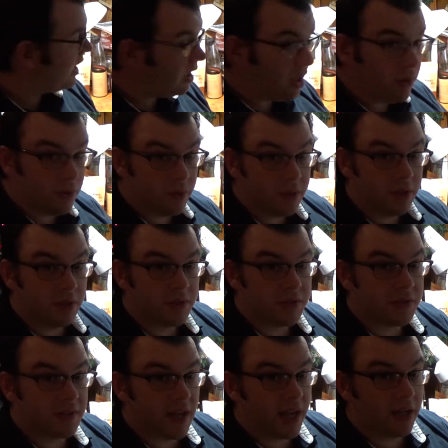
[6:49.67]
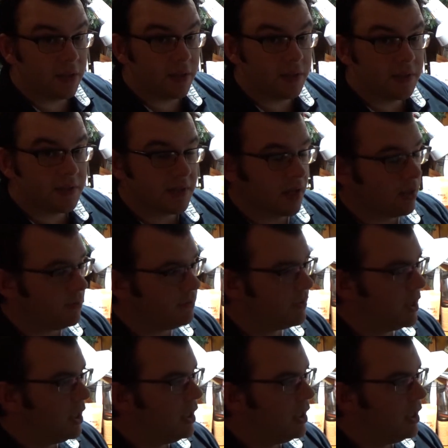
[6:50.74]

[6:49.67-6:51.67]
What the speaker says: other than the style itself,